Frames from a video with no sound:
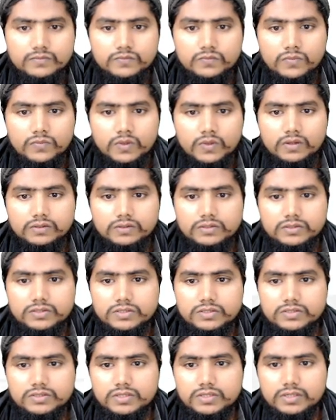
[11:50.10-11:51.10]
This is
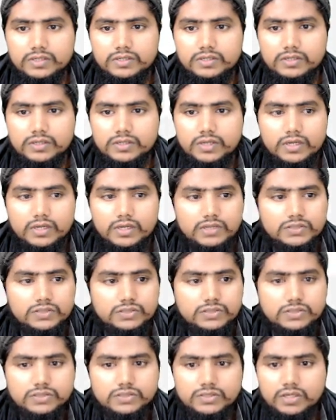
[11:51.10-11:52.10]
the
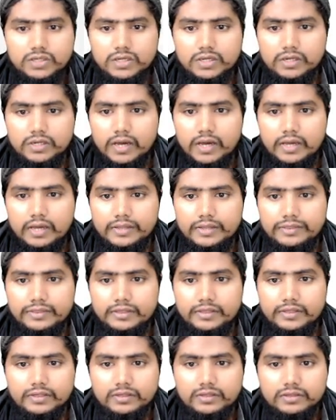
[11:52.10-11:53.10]
index and I
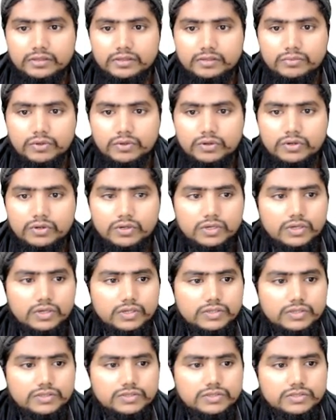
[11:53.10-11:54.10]
think the book
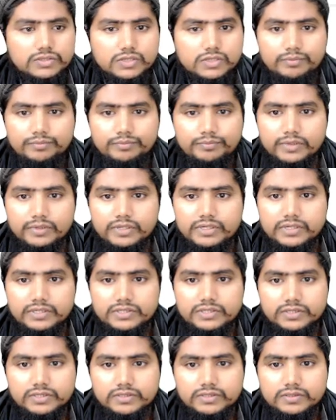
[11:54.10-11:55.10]
is
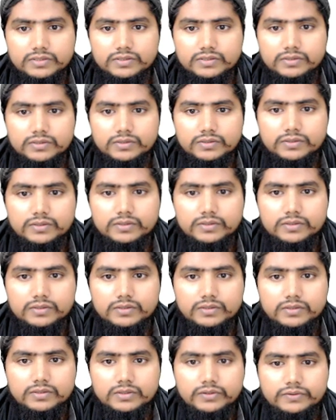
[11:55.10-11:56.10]
completed,
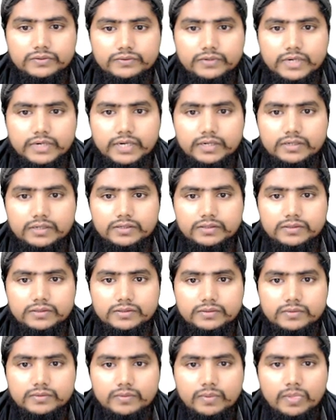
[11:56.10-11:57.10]
right?
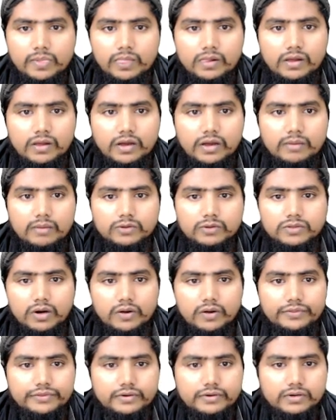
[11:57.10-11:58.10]
About the
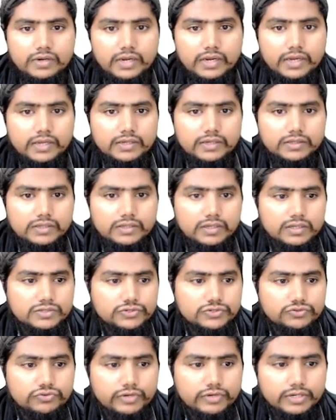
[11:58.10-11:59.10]
author and
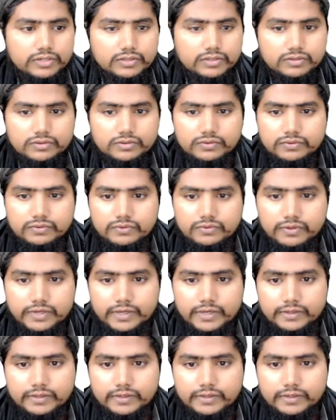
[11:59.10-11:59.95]
illustrator. Okay.